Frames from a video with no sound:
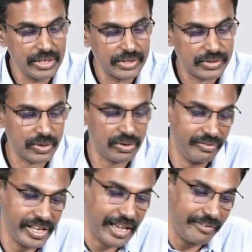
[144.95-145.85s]
So
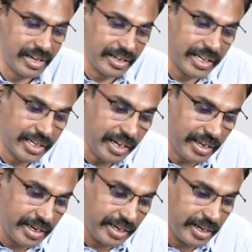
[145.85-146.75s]
we have a little
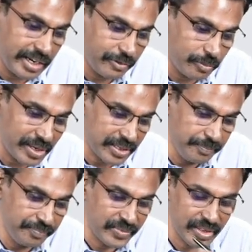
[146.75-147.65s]
elderly
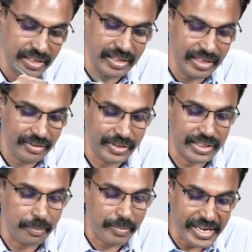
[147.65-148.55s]
woman with
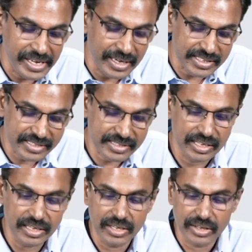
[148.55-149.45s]
a painless
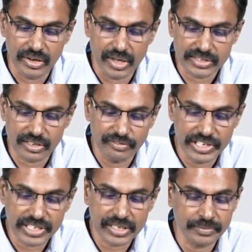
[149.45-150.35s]
loss of
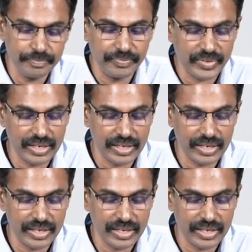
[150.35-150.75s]
vision